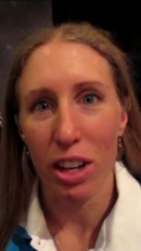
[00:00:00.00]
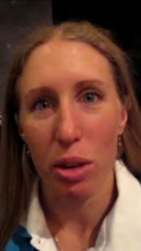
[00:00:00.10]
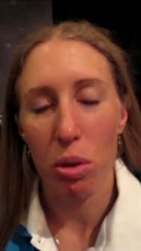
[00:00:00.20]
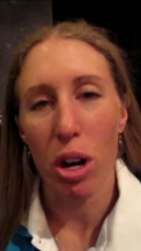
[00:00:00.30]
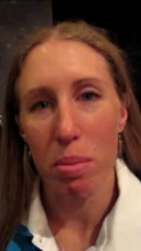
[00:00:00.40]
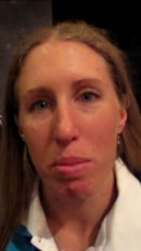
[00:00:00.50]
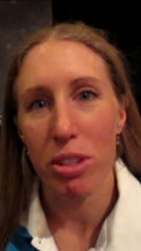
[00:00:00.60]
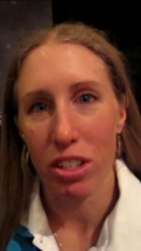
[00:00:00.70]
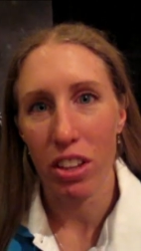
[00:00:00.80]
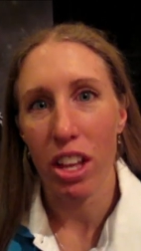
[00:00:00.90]
uh, we're all
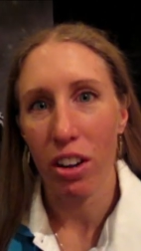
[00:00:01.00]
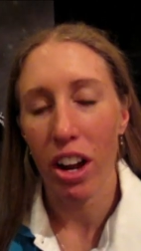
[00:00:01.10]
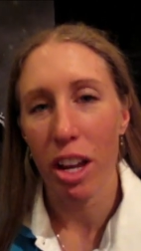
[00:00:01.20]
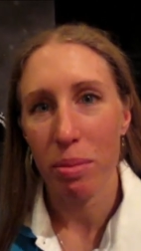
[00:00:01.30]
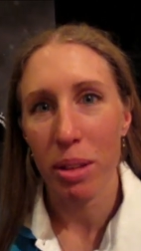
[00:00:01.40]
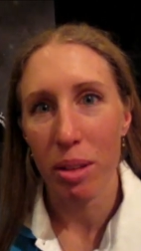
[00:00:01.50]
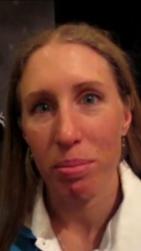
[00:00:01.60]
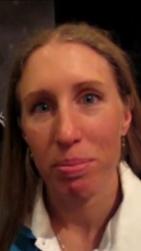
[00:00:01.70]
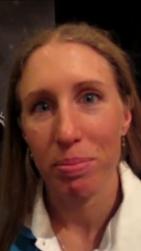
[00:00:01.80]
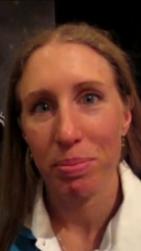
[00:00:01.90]
members of the
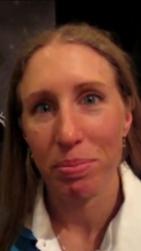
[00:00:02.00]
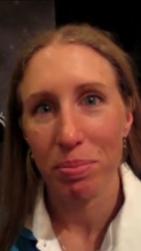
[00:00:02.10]
NRA.